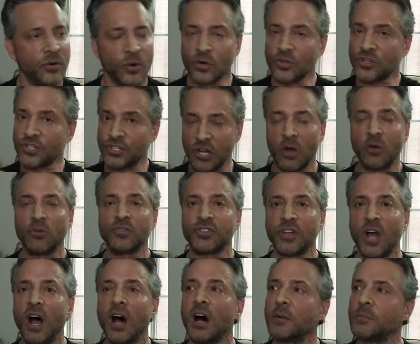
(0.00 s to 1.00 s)
or shows
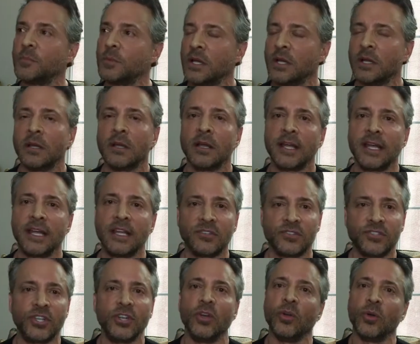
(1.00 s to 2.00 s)
up
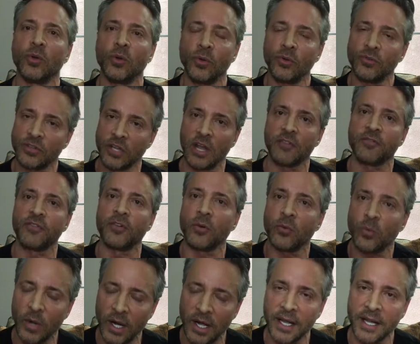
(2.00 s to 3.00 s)
in two
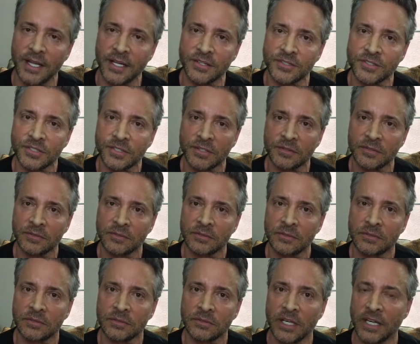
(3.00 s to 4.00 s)
different ways.
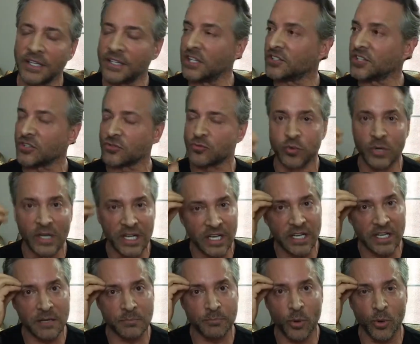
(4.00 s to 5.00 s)
And this is
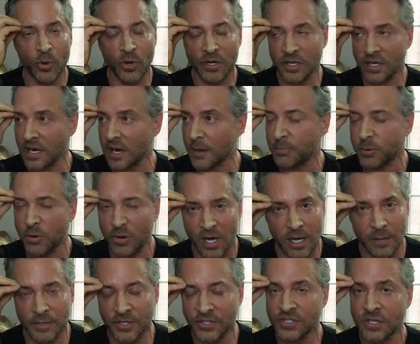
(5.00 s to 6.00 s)
really important, and I
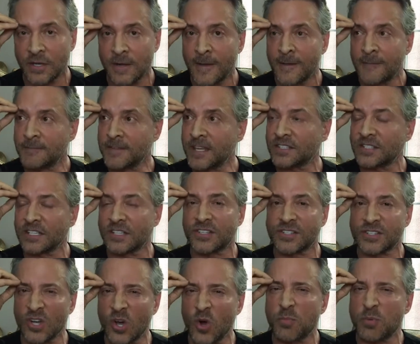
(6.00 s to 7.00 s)
promise this is
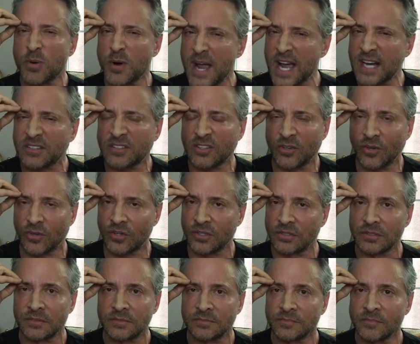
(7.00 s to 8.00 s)
so practical.
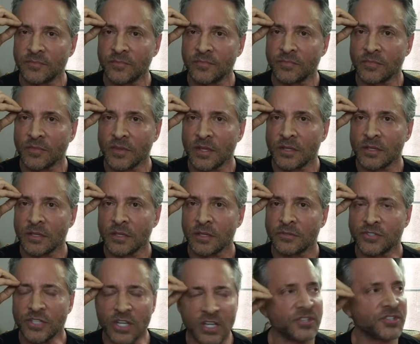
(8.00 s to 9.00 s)

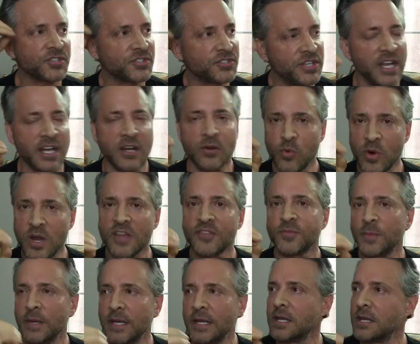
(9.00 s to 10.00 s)
Just stick
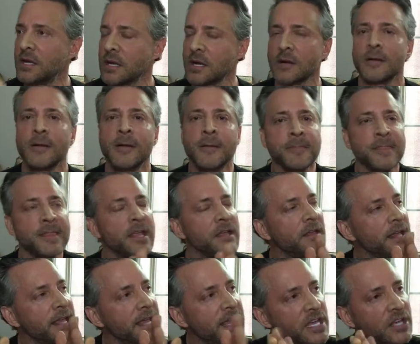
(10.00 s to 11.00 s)
with me here.
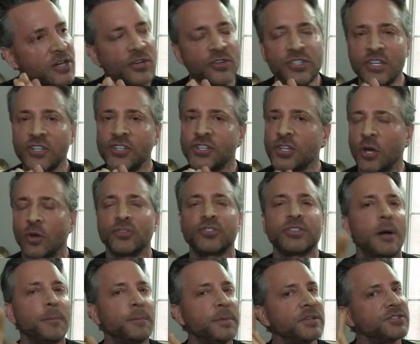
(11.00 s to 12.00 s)
Energy
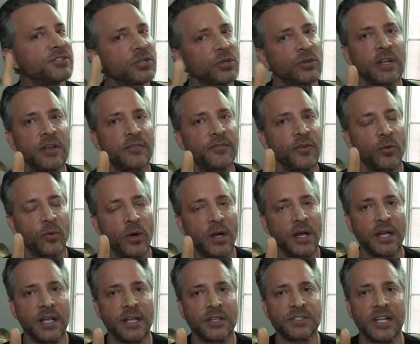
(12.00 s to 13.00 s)
shows up in two different
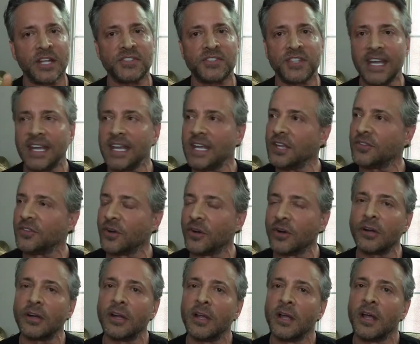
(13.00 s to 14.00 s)
ways. It's
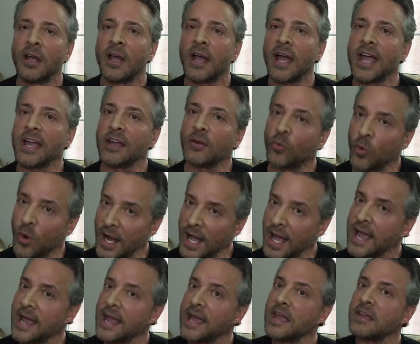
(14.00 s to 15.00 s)
either a
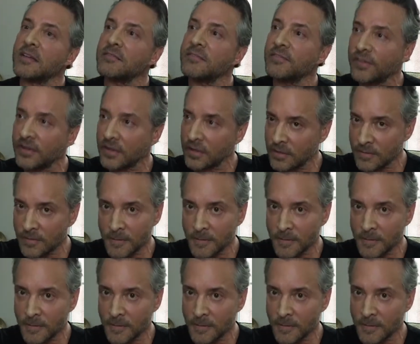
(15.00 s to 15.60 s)
wave